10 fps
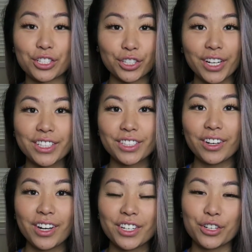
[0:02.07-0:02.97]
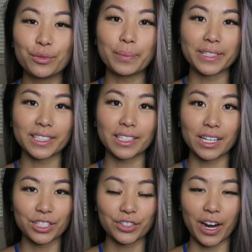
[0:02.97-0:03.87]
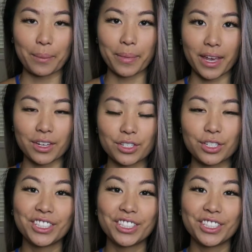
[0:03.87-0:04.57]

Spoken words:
should I start a new business Instagram page?